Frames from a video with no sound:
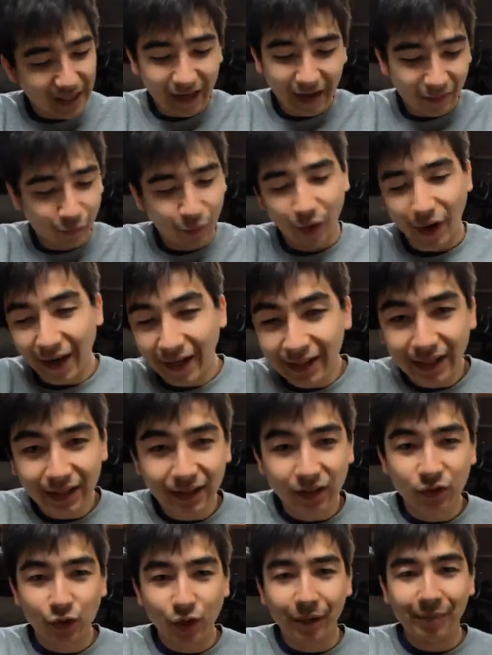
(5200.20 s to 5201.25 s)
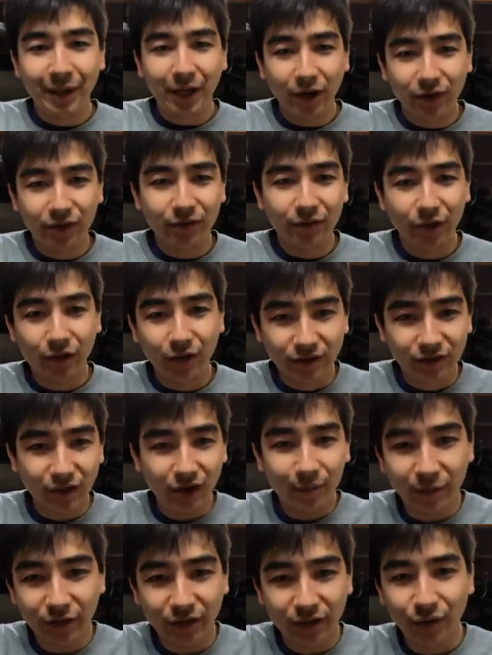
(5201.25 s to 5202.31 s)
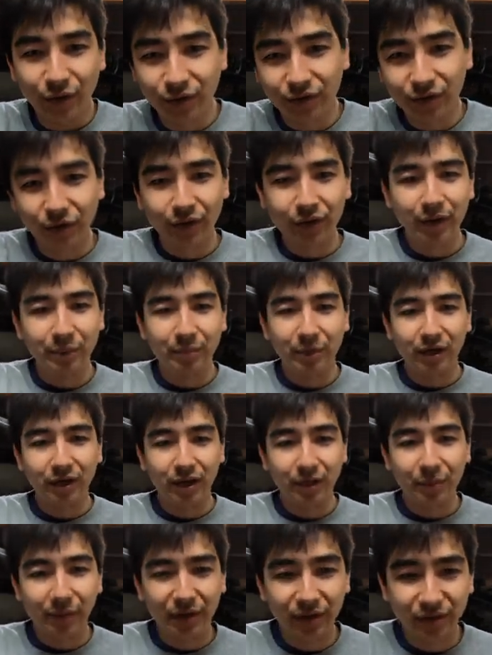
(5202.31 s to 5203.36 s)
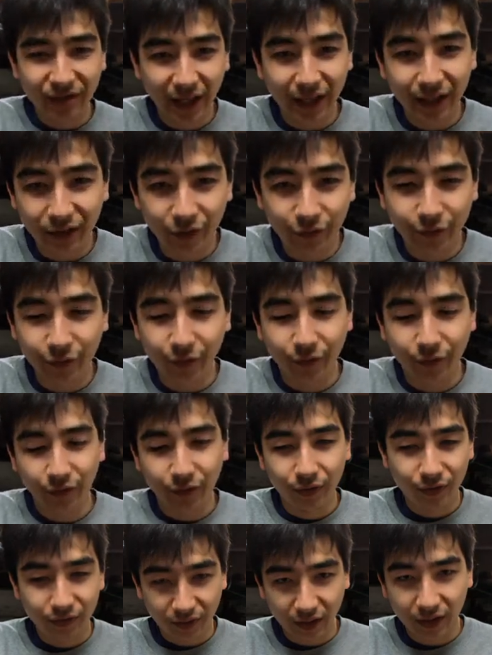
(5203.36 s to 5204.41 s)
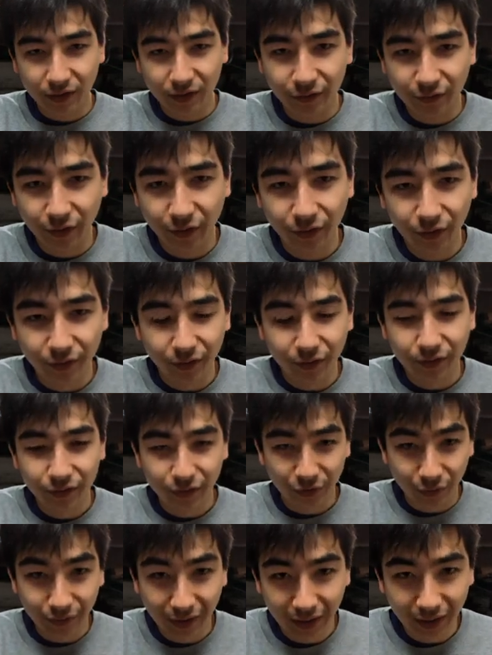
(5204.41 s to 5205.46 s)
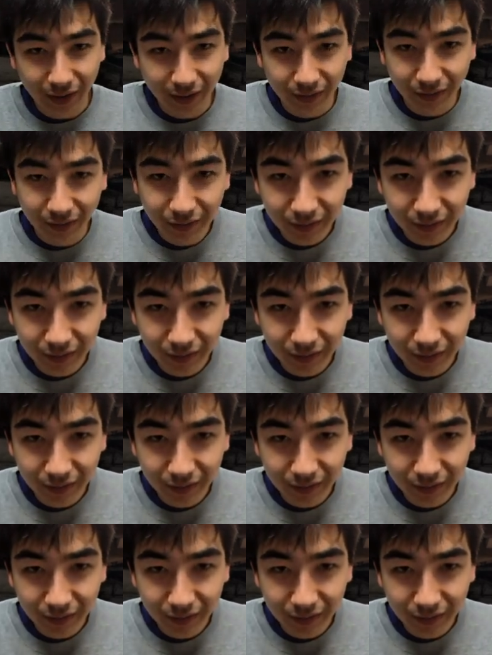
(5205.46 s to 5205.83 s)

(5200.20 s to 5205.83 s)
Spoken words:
We're ending the stream here, though. It's almost 2:30, but thank you for tuning in.